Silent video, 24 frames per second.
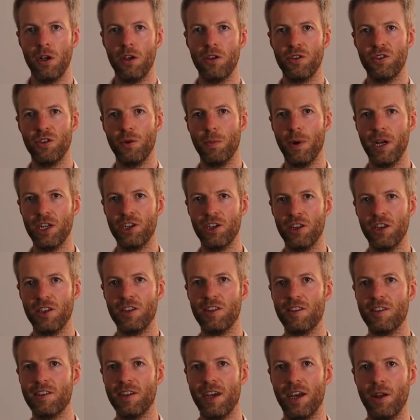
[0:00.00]
So imagine this
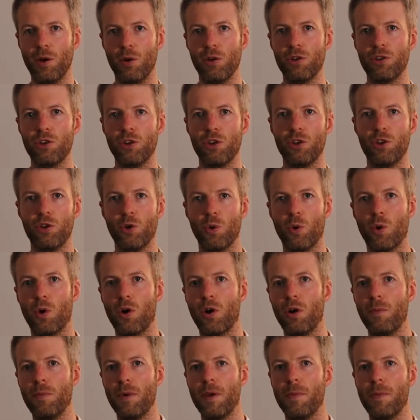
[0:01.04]
is tied onto a
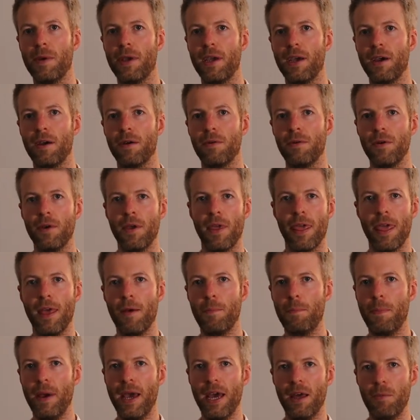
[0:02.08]
door, maybe a
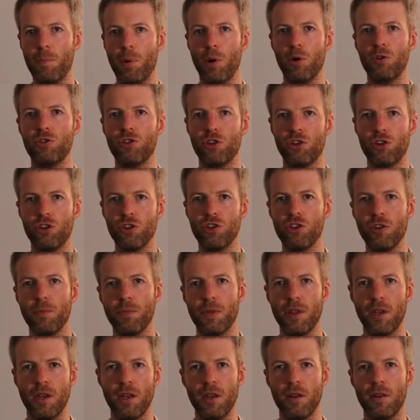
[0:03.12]
bed post or just
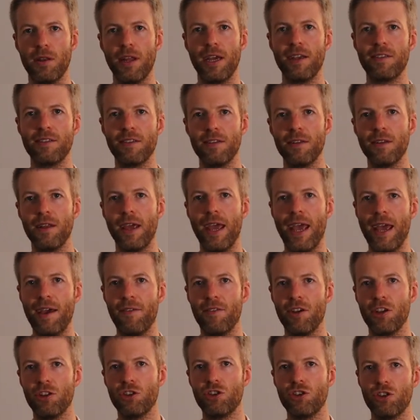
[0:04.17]
something nice and
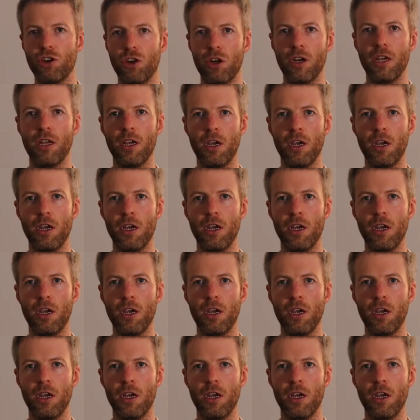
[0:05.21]
heavy and sturdy.